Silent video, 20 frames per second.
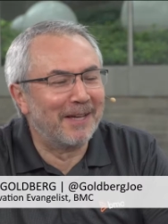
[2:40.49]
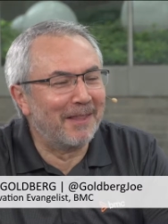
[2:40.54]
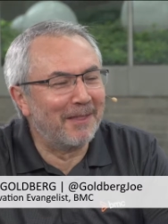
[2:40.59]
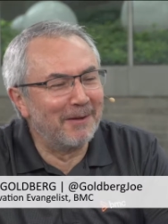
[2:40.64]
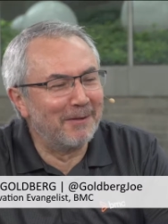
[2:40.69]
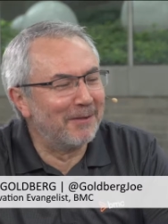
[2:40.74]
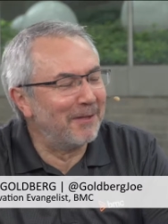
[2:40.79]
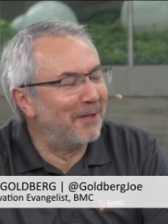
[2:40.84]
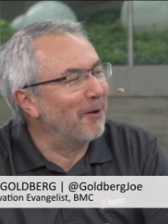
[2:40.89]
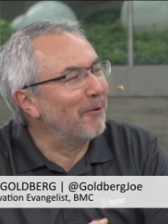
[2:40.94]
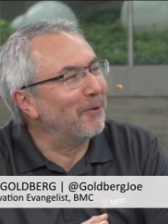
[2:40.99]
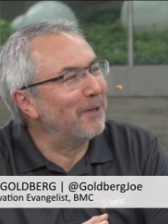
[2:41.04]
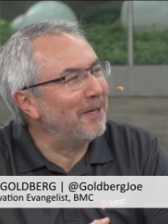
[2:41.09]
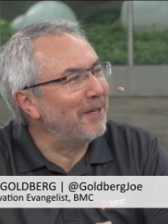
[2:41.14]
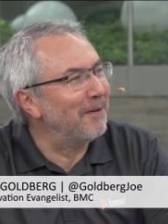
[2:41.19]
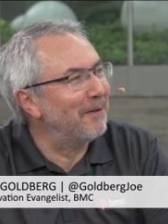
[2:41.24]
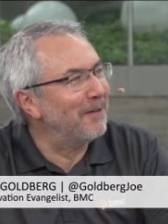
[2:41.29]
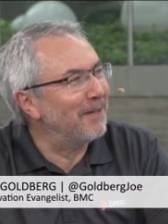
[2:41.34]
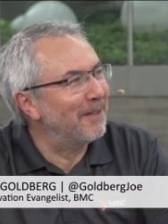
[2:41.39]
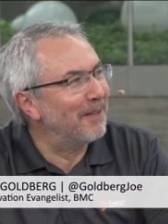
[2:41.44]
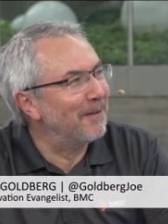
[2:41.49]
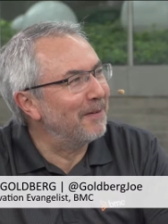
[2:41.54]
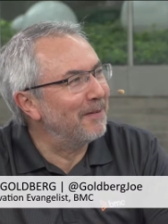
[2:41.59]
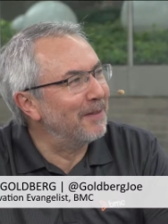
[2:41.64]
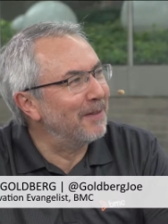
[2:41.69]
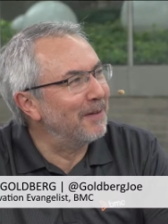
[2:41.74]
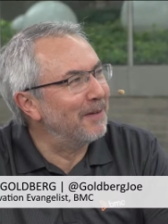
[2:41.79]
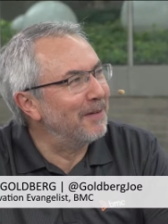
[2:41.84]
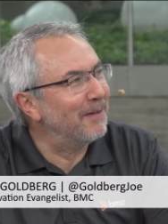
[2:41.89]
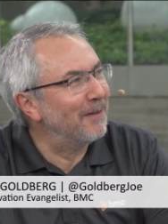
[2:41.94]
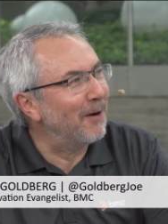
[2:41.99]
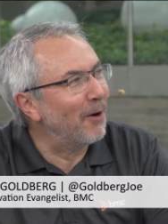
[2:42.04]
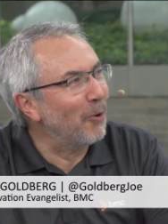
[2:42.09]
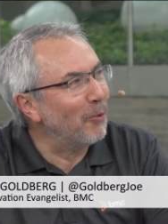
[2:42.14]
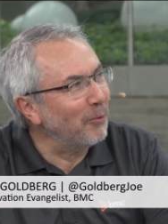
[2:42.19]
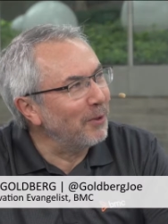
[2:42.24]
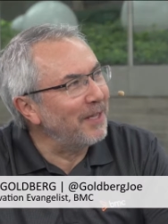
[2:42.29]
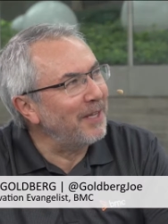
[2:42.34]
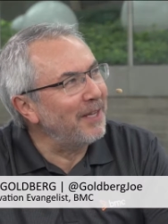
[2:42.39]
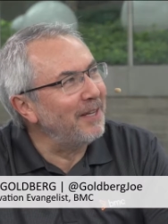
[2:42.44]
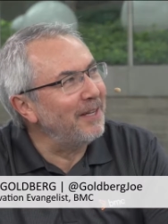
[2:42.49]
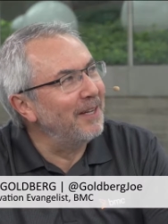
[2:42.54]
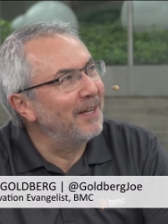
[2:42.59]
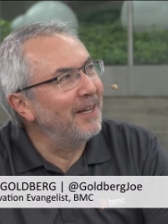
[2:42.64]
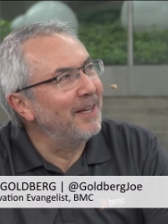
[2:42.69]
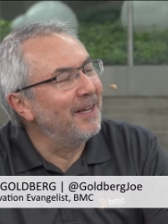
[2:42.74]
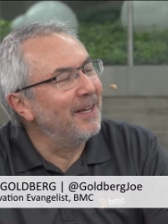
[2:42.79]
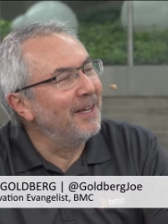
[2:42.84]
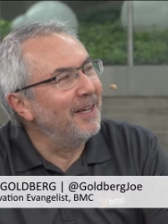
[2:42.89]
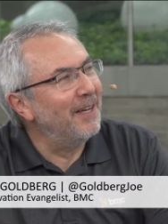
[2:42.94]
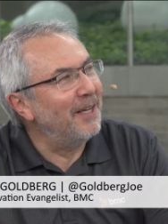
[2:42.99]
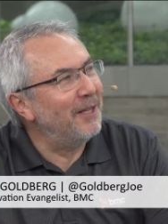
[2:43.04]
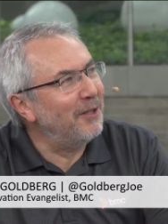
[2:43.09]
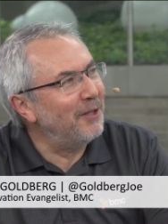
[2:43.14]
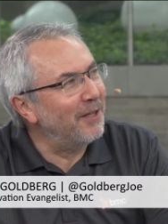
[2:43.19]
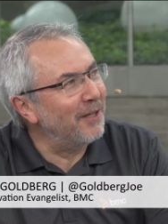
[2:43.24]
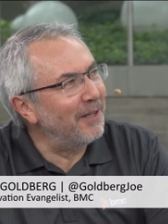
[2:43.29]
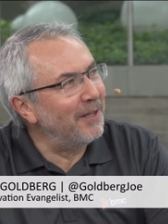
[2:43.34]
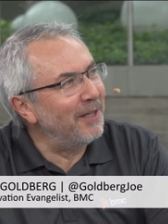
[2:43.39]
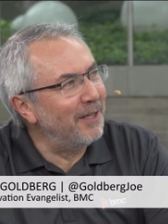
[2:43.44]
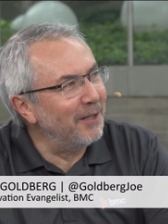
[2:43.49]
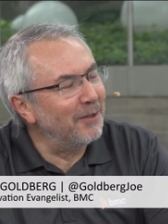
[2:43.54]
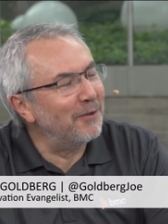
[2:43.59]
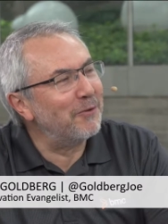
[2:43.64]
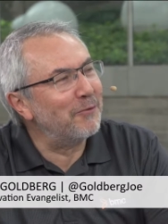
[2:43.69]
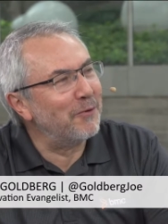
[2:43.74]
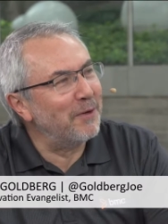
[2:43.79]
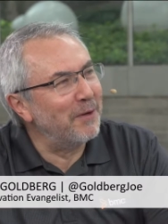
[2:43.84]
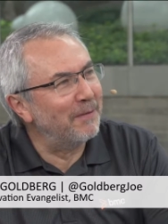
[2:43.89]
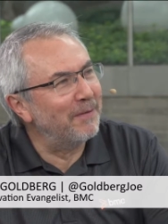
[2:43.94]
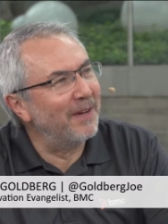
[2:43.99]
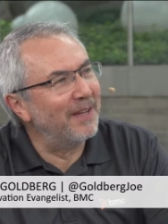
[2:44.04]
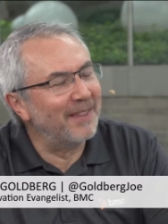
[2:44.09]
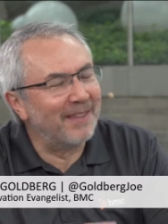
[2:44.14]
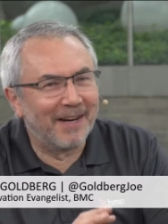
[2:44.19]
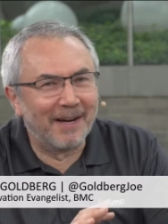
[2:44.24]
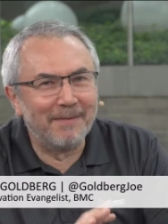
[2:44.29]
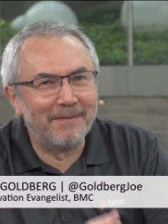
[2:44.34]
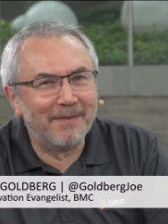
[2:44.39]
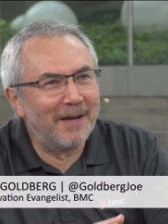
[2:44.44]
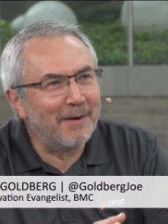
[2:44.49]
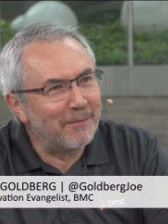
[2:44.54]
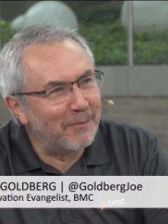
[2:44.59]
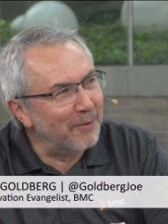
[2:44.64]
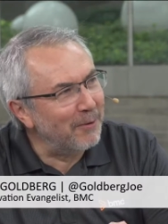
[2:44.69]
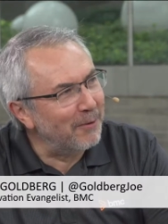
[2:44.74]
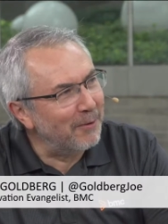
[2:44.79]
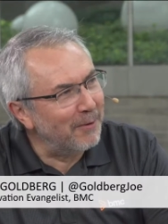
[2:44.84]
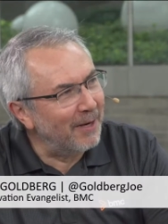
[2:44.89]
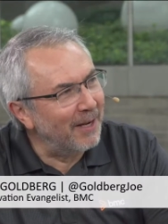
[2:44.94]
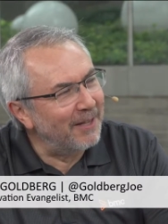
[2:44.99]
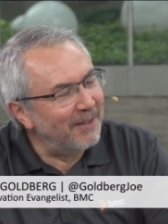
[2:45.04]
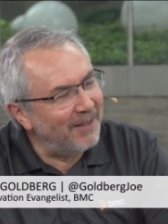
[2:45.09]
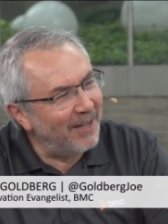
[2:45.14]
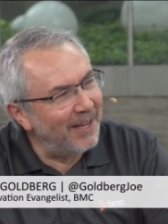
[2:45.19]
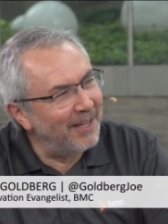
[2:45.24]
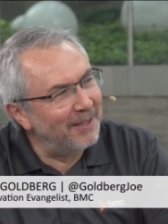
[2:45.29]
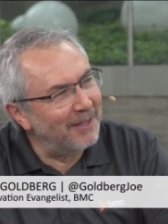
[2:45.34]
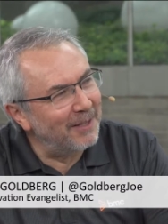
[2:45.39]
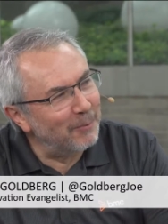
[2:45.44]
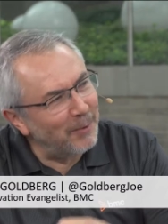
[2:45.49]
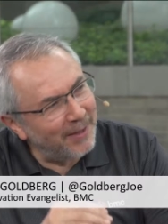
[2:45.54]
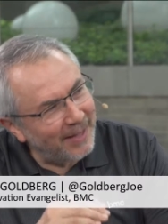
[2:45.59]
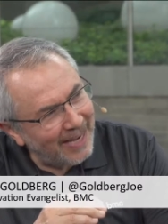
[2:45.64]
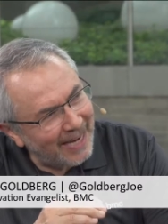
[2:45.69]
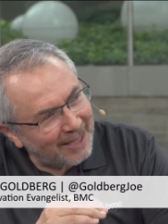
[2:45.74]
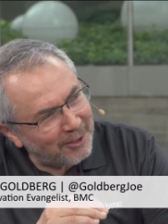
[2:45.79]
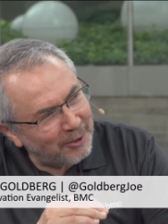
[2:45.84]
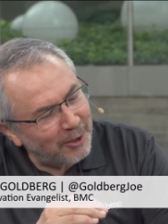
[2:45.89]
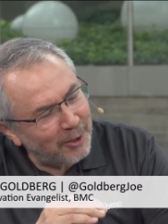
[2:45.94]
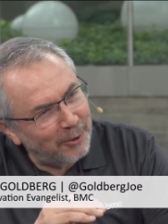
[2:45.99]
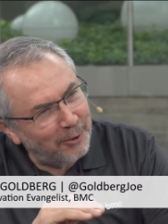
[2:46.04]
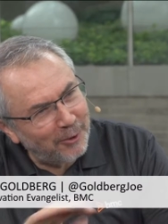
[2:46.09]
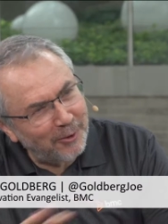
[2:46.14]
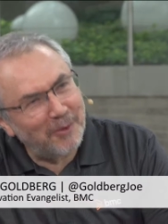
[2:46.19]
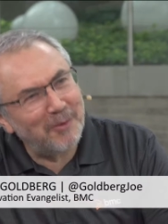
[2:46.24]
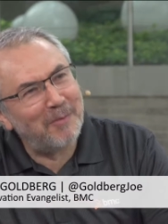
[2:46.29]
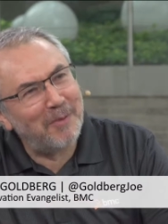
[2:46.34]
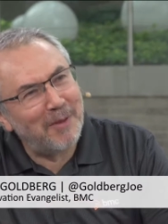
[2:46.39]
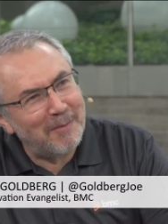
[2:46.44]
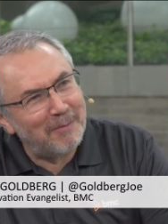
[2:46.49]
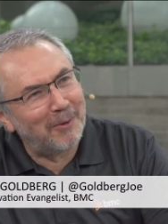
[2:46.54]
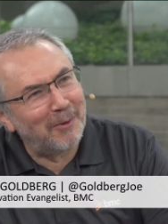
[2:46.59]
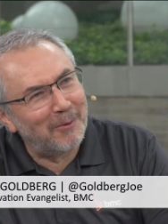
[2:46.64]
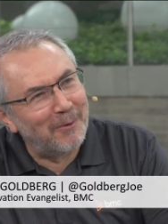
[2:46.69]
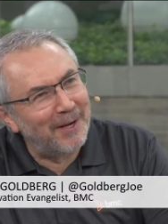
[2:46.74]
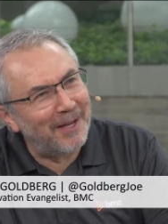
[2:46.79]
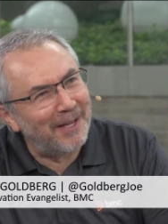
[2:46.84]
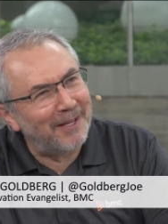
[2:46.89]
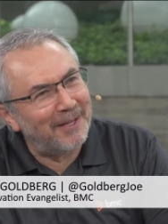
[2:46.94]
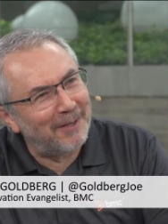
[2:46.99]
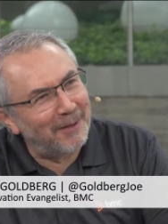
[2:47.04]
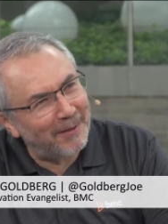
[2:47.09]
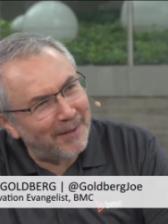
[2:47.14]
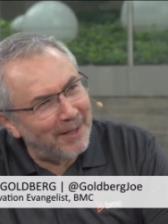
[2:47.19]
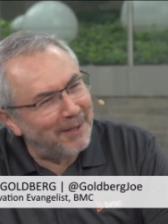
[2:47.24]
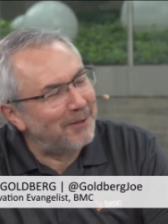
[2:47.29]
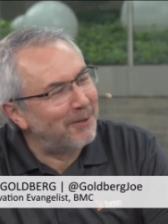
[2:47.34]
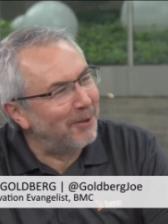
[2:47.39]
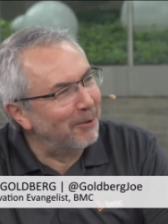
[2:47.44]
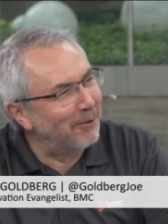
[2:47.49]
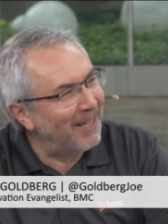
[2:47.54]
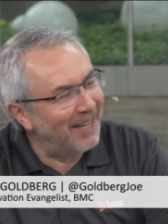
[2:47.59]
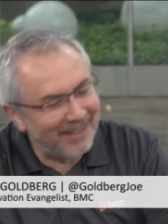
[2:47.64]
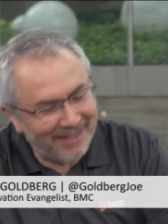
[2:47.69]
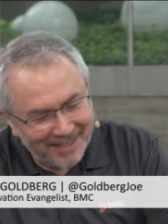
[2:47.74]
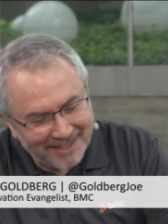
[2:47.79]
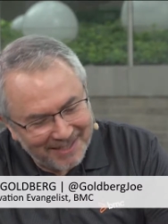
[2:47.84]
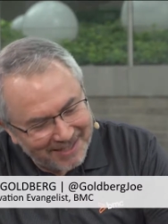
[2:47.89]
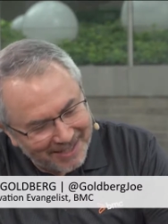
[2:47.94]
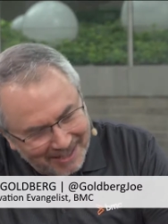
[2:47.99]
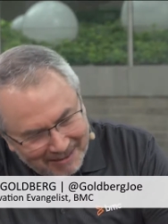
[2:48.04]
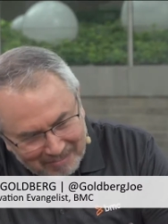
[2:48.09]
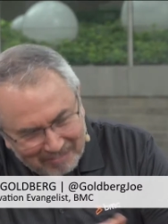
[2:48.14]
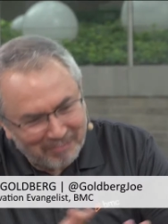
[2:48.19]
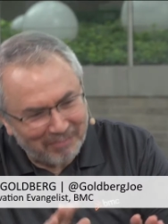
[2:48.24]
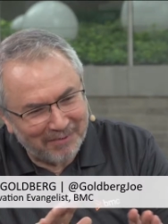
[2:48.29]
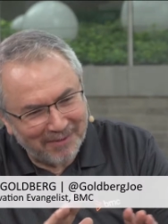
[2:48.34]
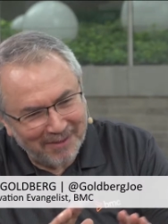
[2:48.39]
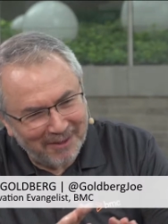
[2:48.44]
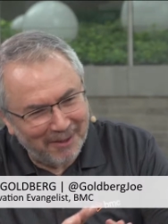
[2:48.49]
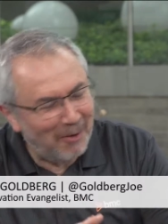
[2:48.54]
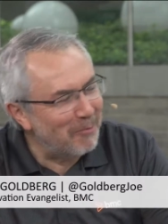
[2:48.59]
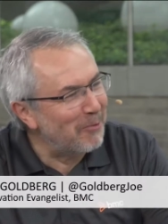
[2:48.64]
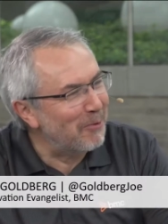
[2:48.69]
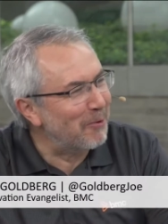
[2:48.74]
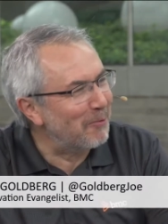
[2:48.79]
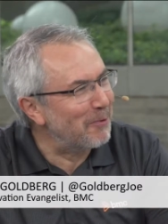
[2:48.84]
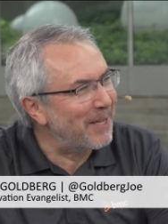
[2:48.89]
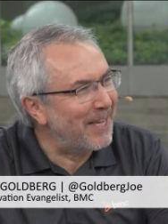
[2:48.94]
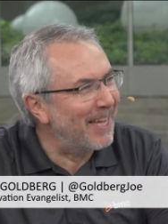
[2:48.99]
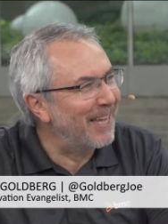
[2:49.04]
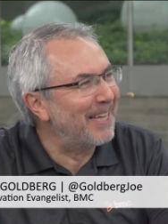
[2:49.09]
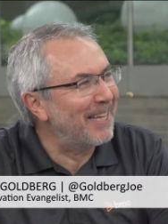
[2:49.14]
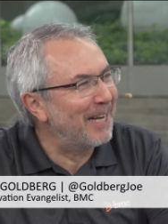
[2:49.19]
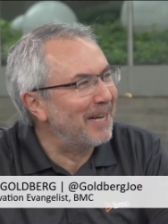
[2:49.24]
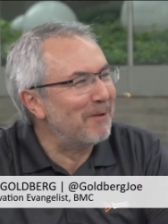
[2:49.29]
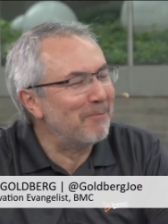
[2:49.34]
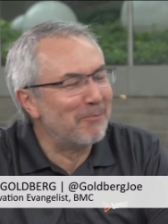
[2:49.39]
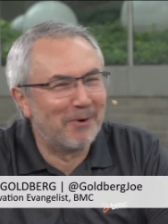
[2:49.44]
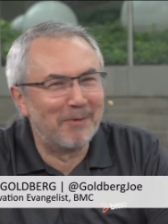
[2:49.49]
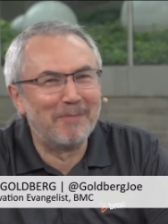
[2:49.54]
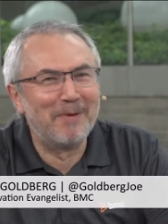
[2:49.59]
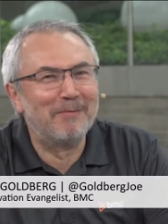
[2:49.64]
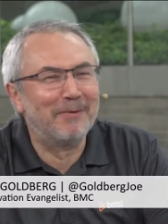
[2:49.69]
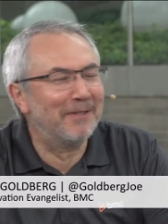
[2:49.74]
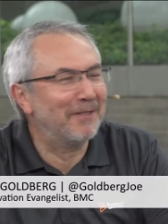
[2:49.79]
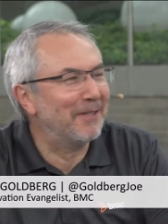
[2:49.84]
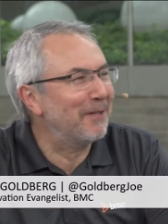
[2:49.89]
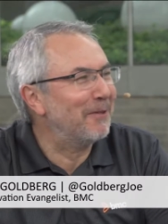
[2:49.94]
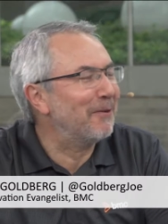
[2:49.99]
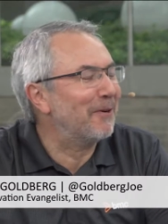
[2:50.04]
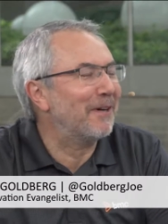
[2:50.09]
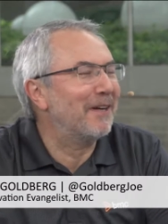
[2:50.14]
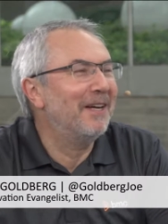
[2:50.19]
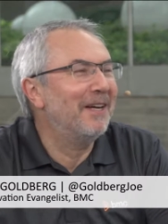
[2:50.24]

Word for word: I think it was the only the, the only in the industry event that I've ever attended where they actually turned people away. You know, they sold out and they said, no more. We can't get any more people in the door.